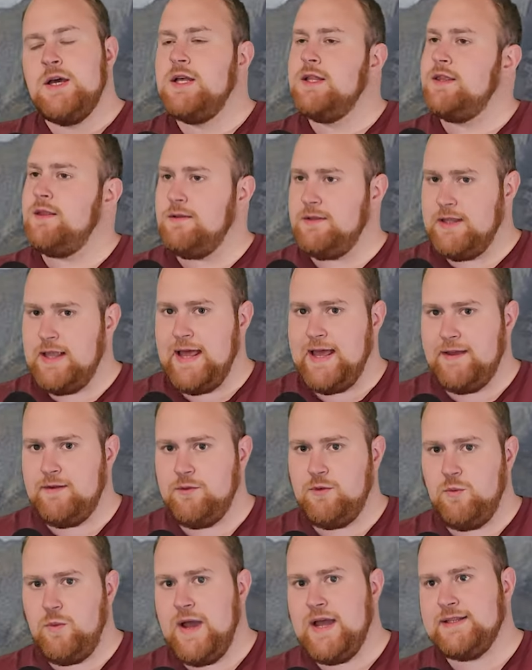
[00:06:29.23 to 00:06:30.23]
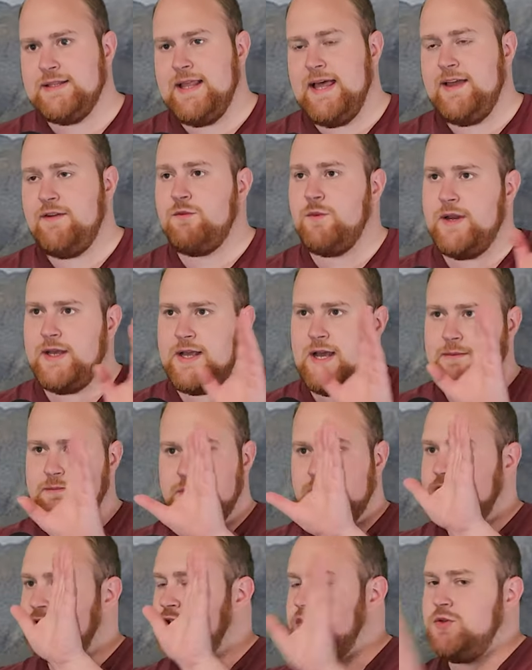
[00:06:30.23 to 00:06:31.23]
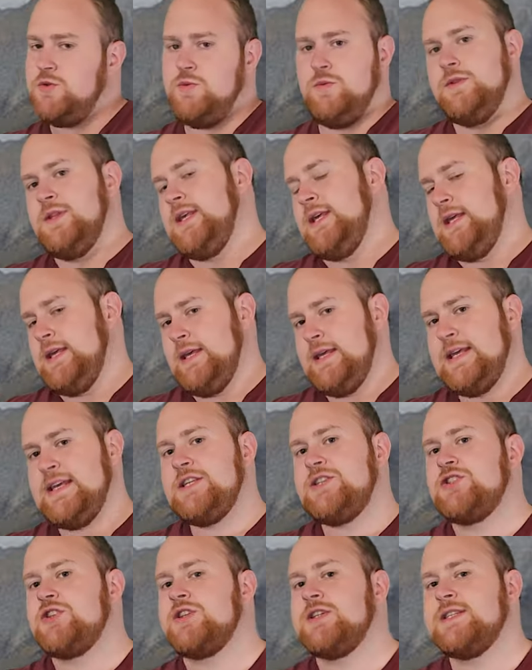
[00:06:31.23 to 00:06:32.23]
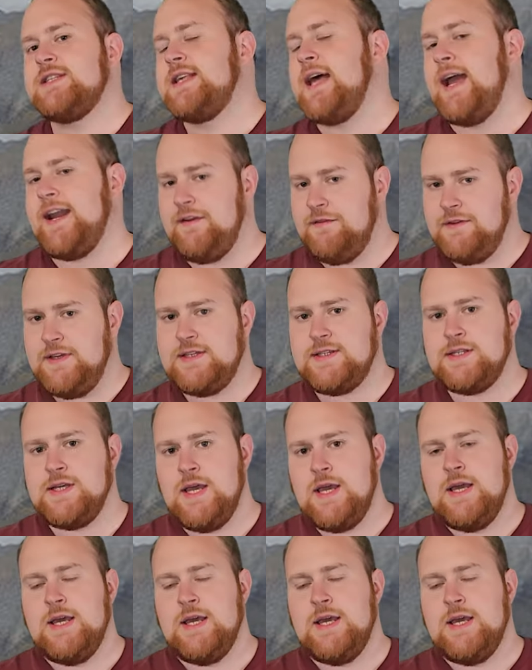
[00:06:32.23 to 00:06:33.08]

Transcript: the wildlife, when it comes to the eastern side of it,